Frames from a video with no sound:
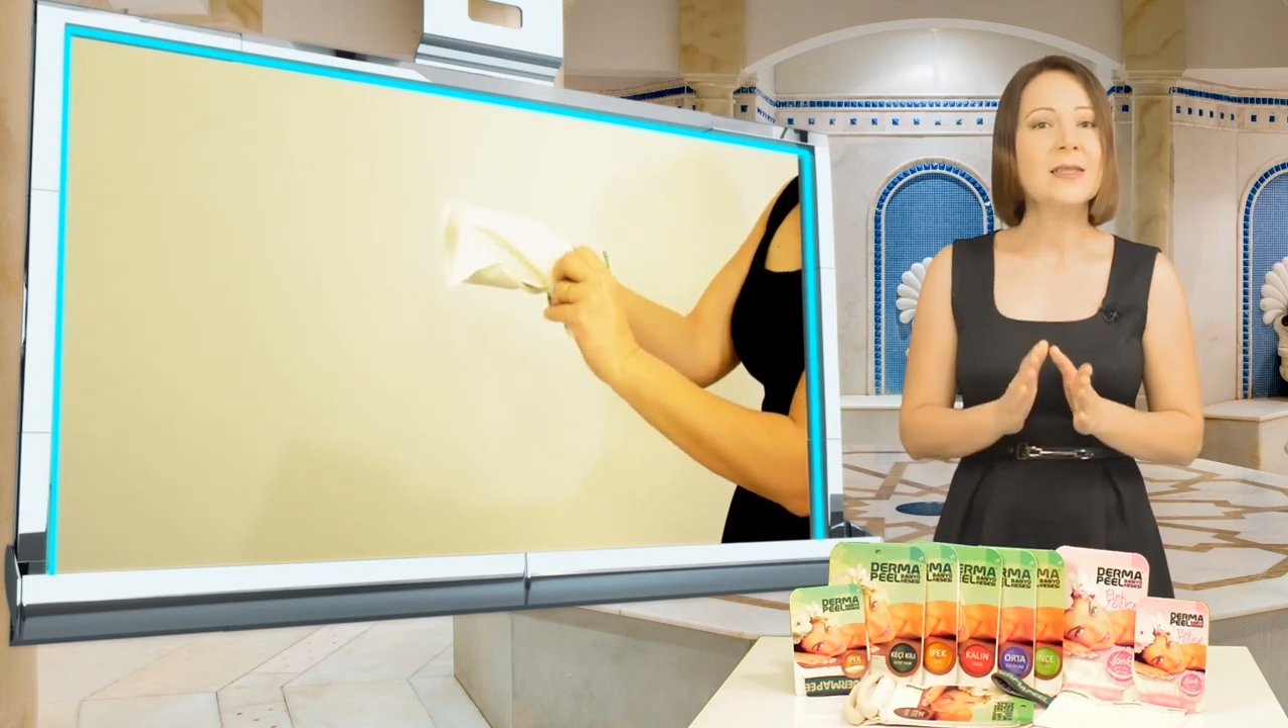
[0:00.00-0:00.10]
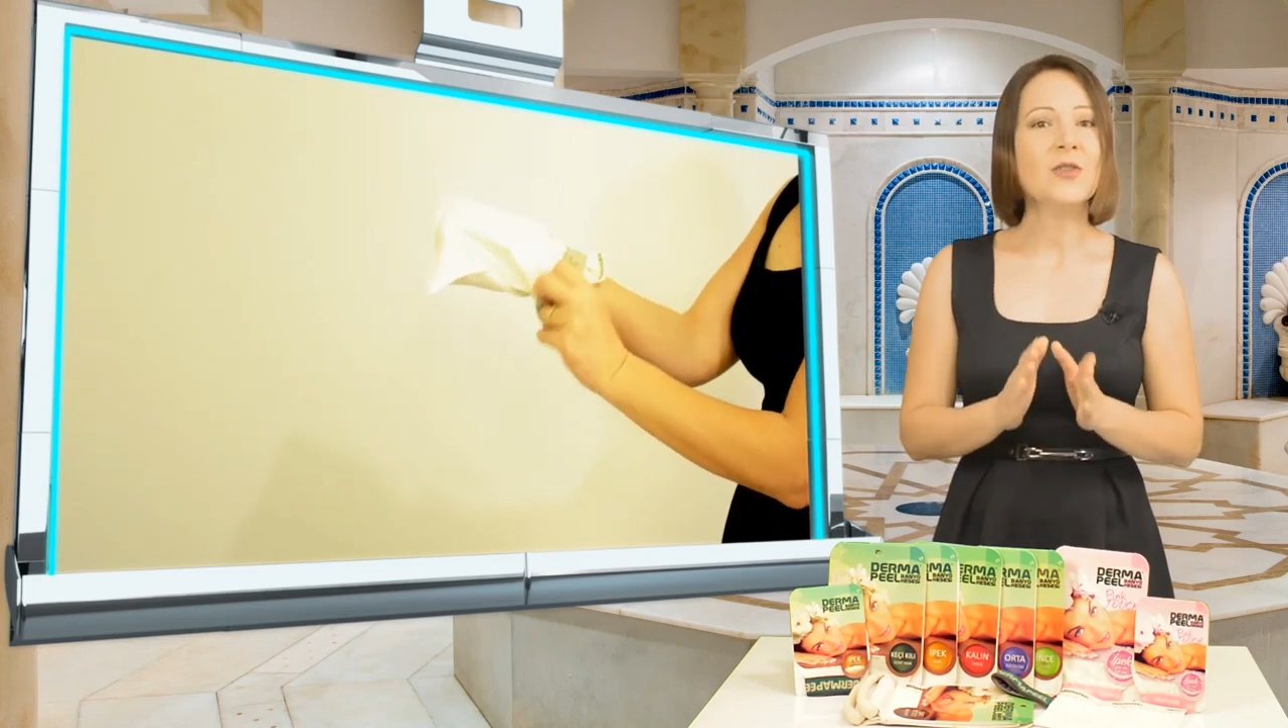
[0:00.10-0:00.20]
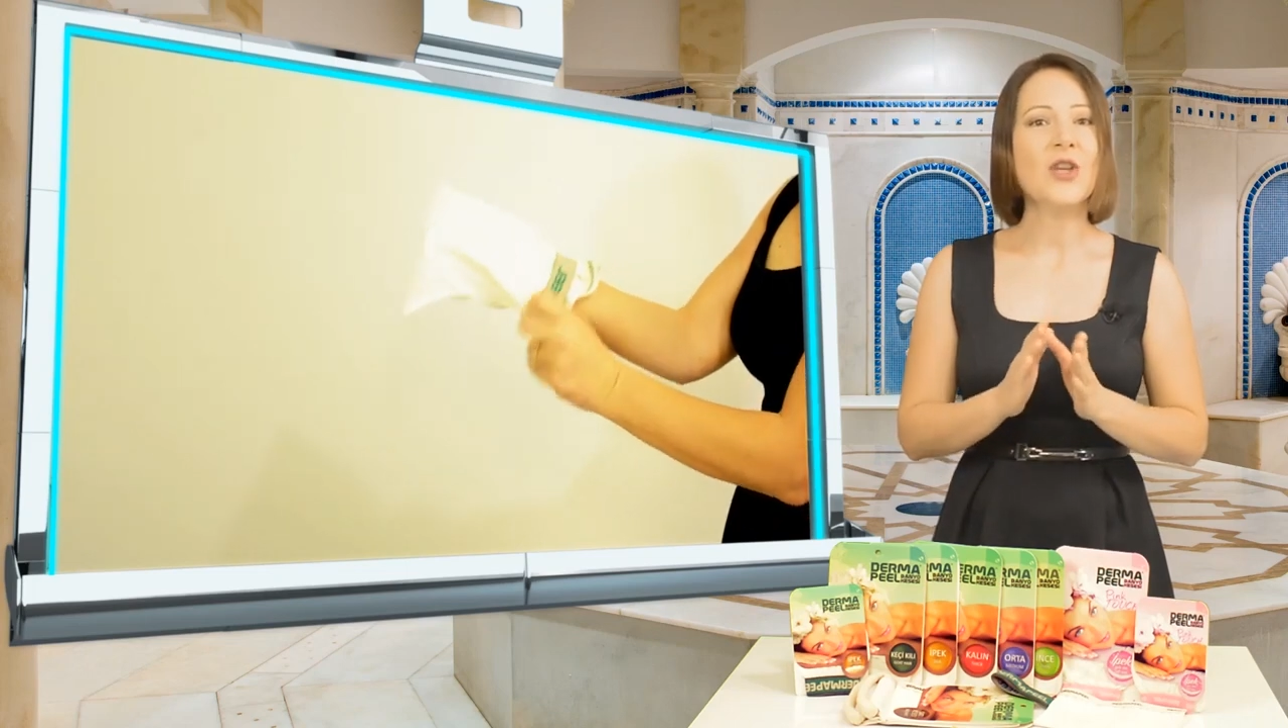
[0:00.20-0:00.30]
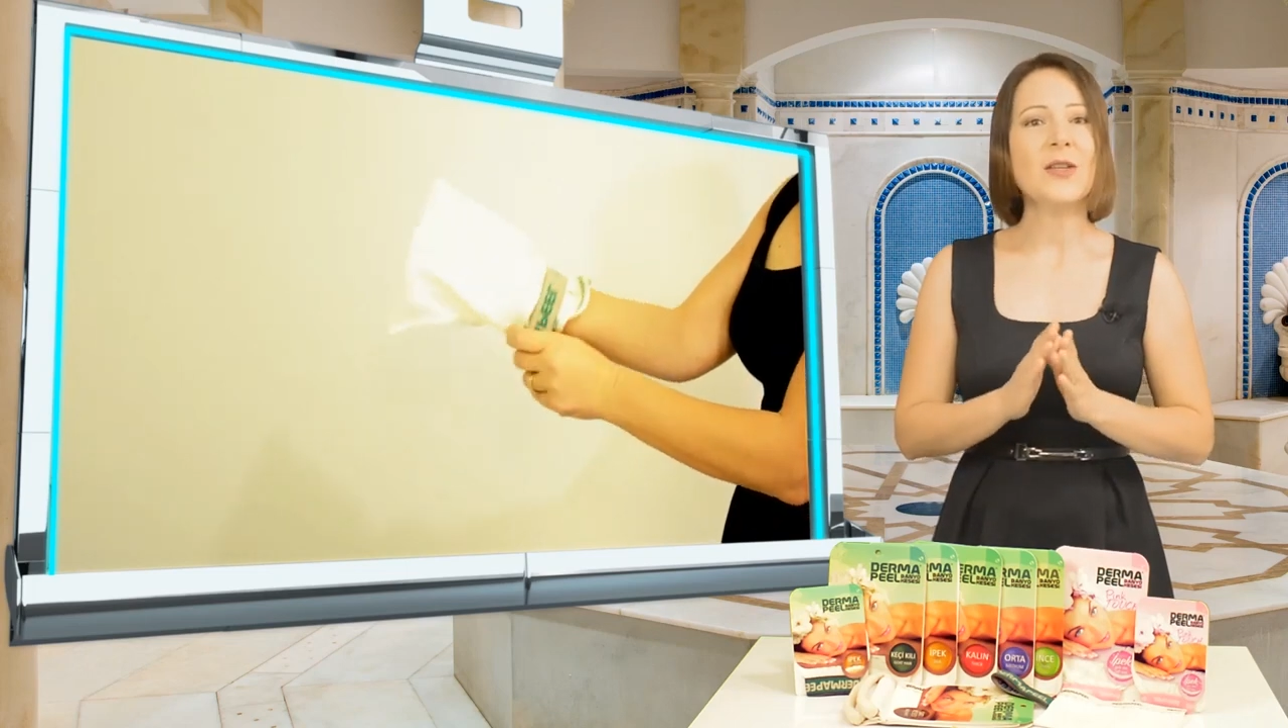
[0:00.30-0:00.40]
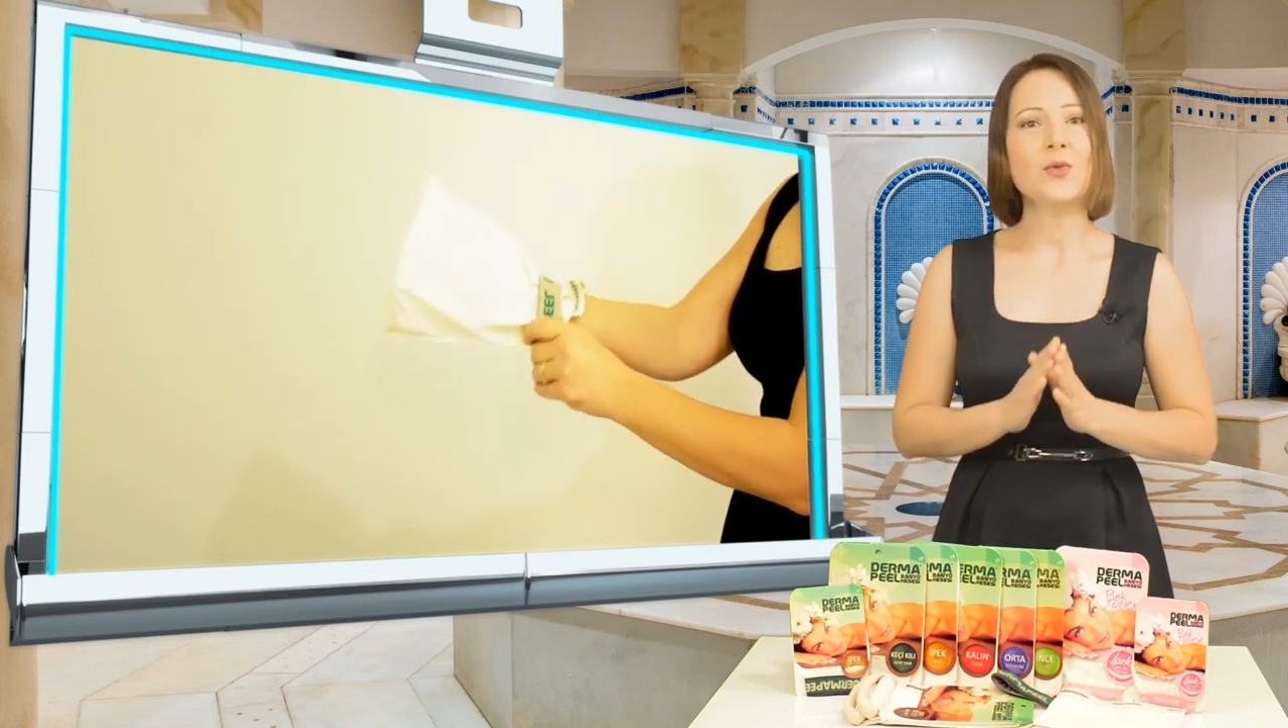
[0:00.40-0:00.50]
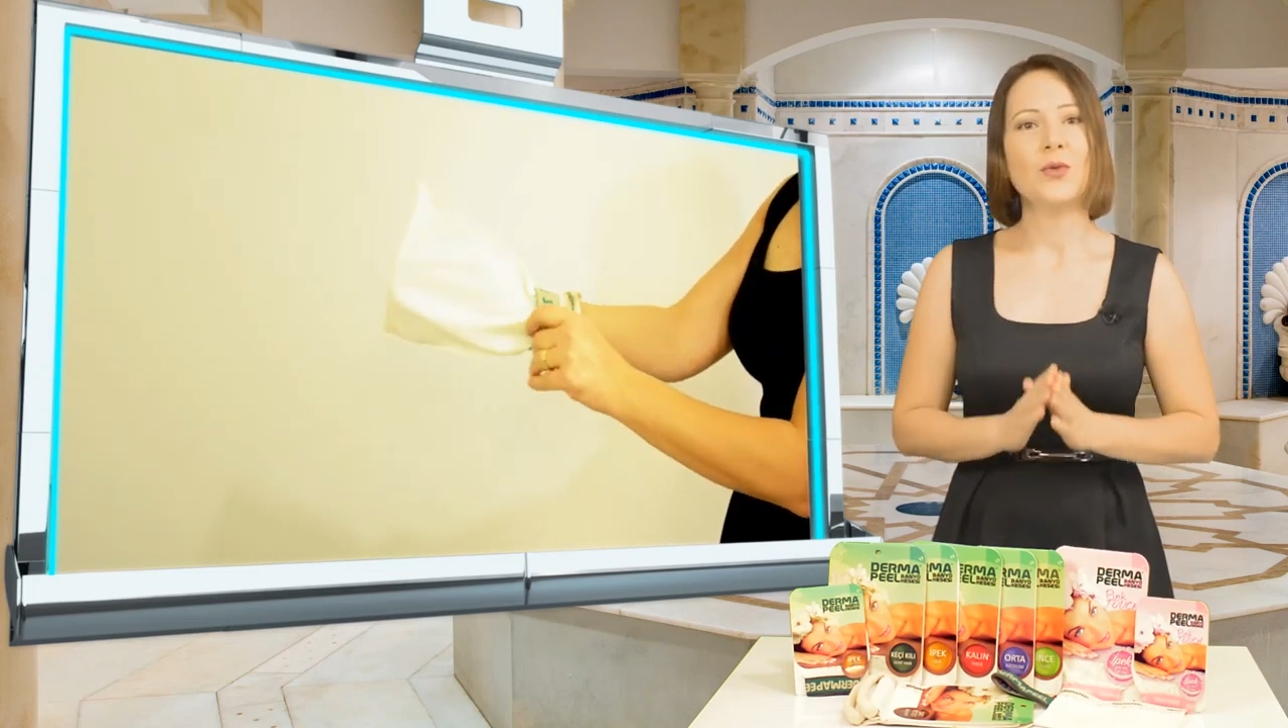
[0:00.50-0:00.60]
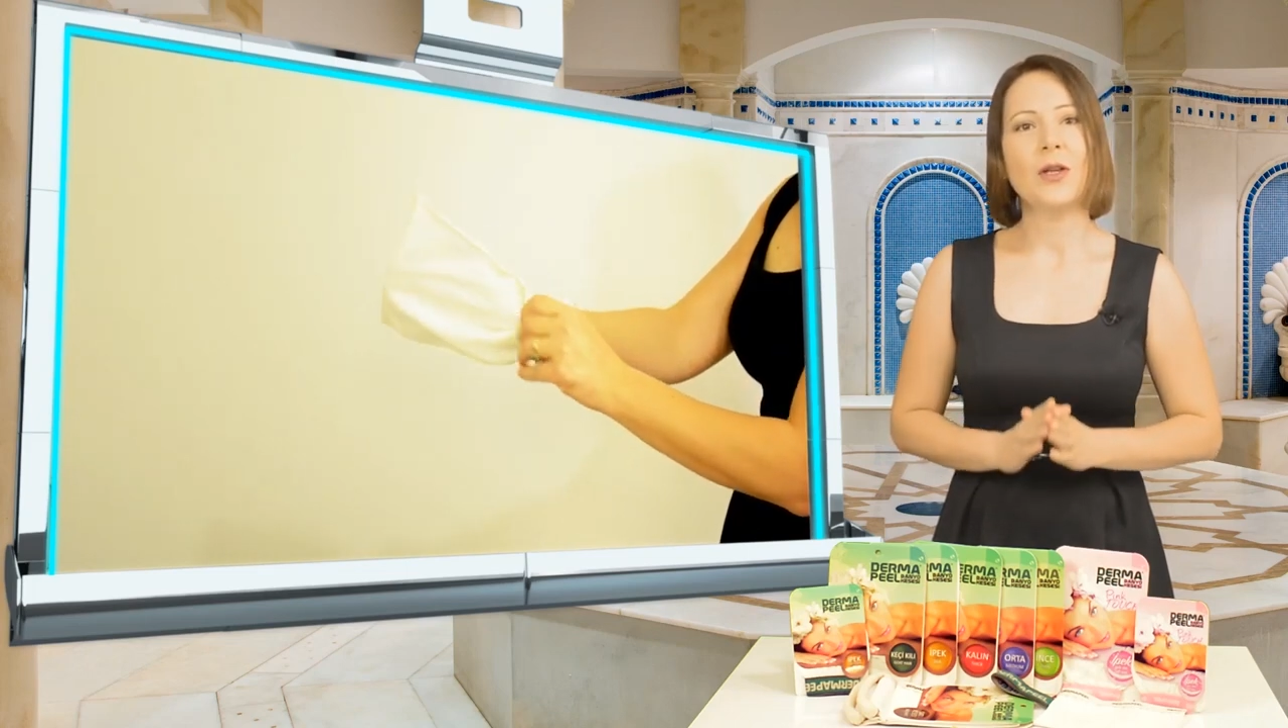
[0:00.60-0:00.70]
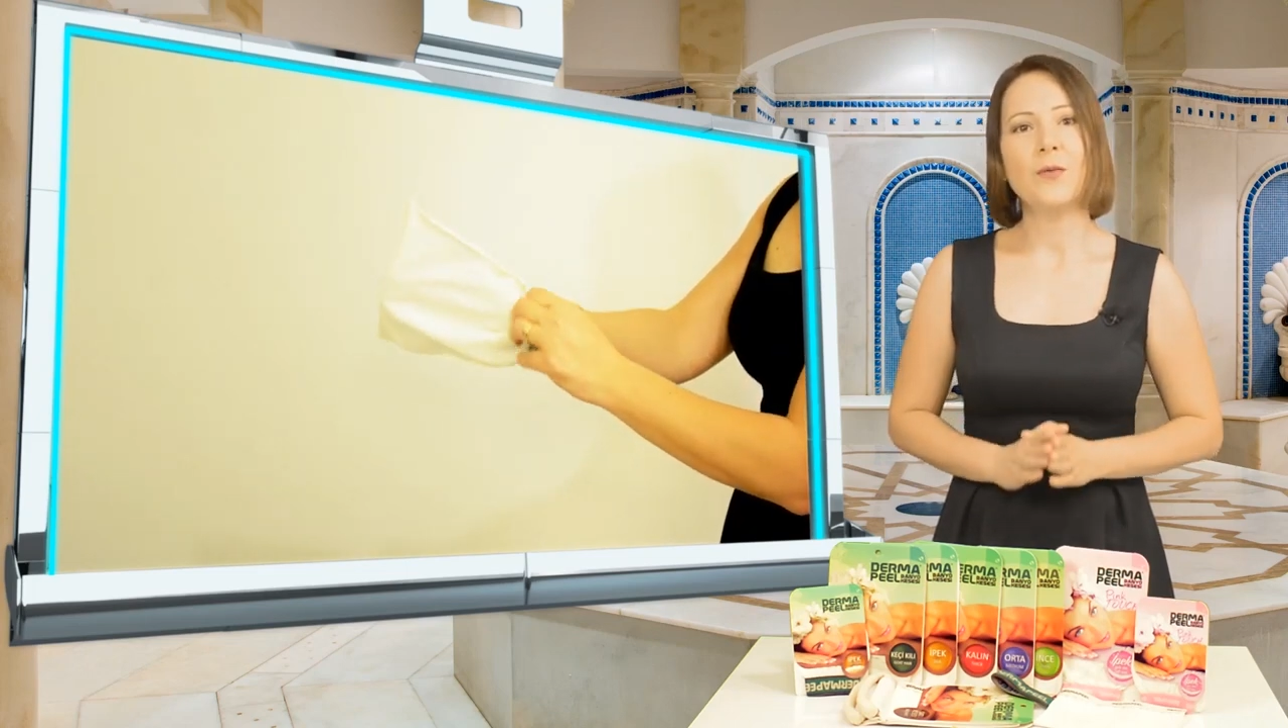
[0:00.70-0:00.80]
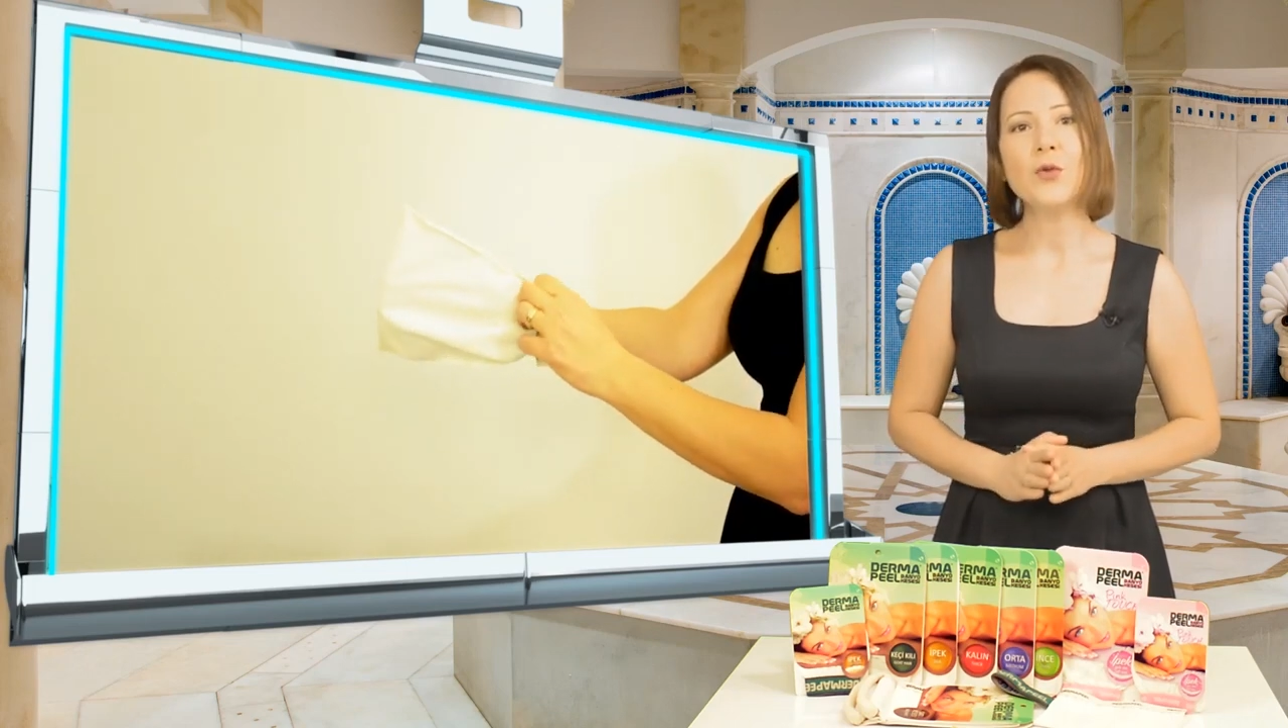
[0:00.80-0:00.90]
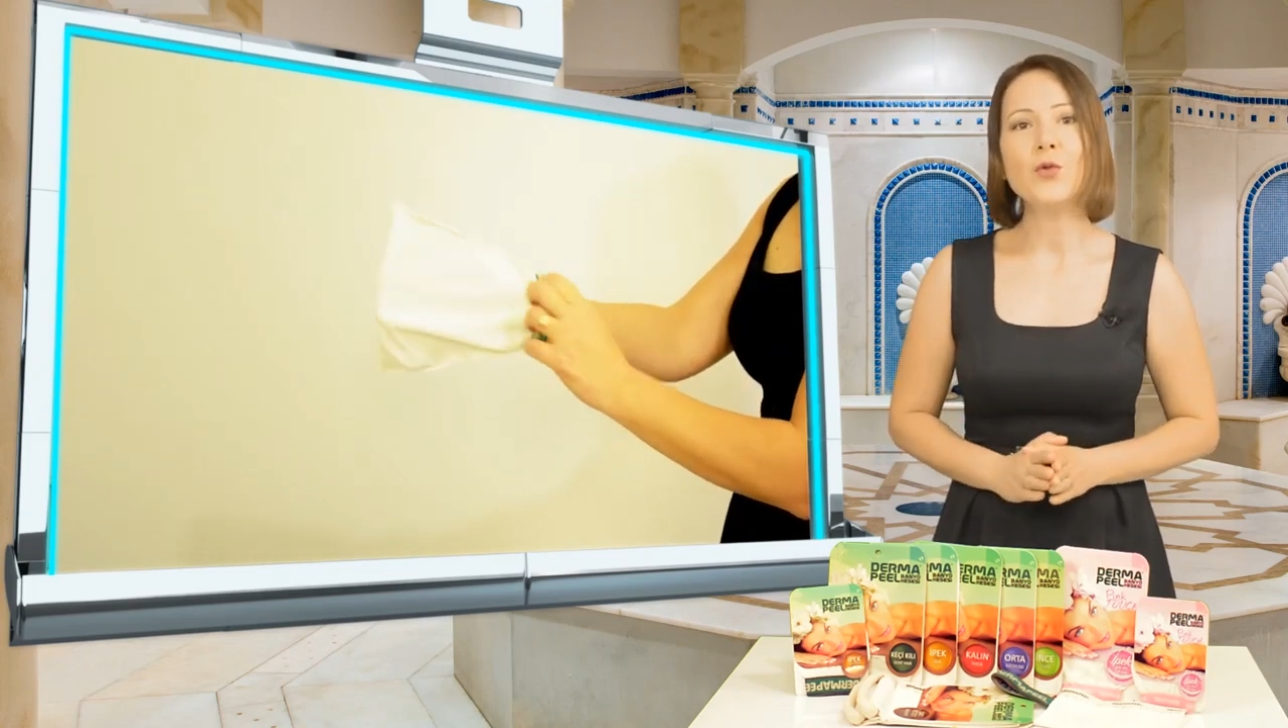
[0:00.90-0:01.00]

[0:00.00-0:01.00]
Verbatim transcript: hot water